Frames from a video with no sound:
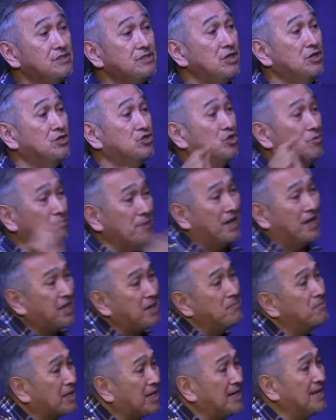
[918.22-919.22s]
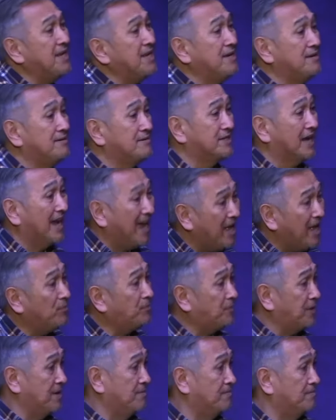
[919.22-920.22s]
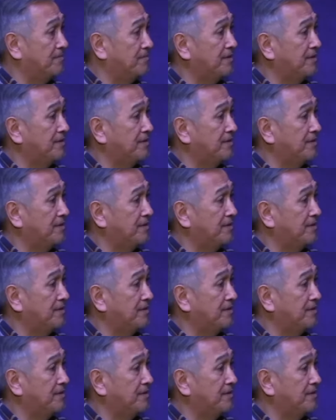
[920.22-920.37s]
to make him clean, to help him.